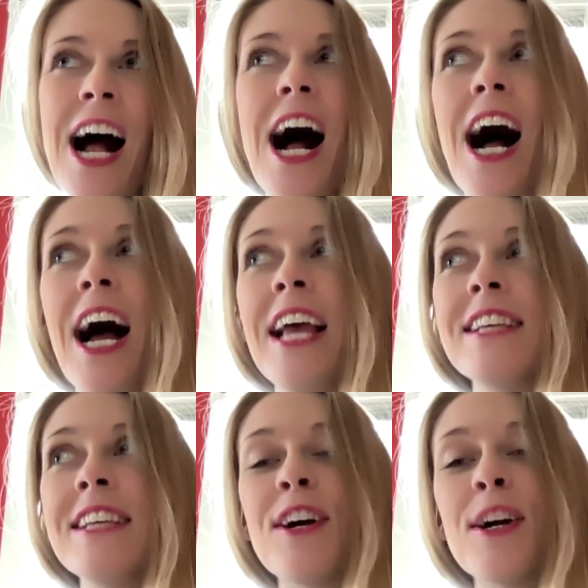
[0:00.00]
I
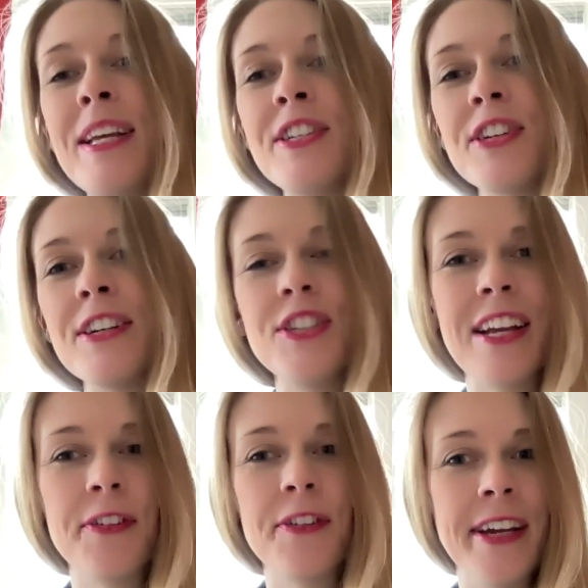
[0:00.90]
saw her picture and she
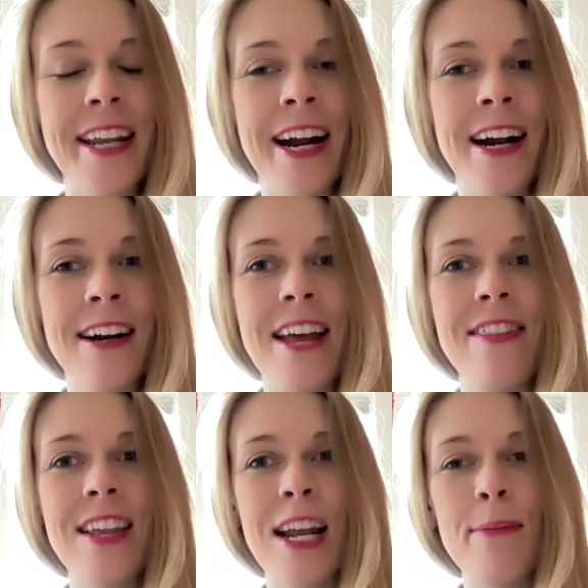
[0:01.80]
had green hair,
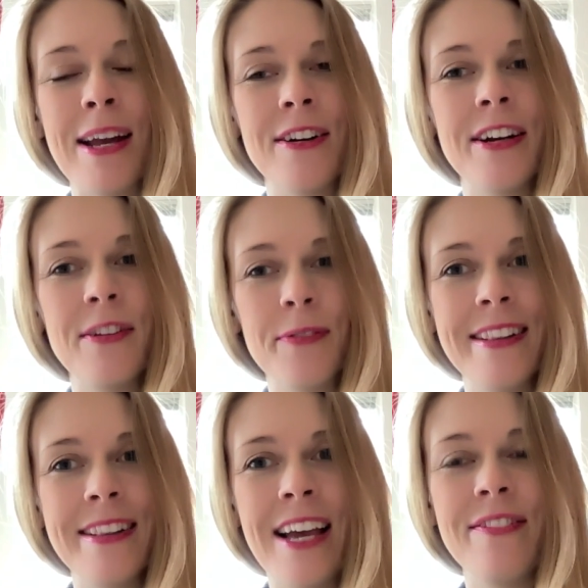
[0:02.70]
and then I met her in
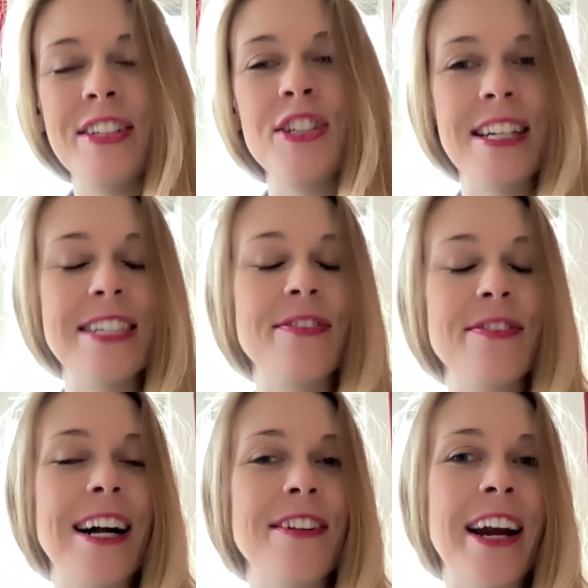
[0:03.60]
real life and she had a
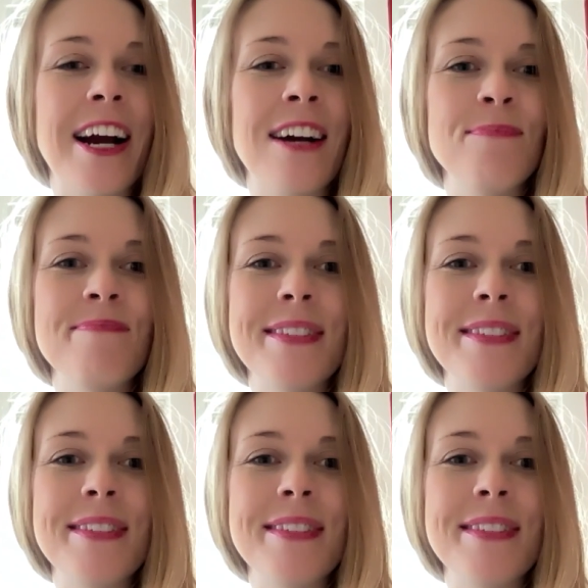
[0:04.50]
different color hair.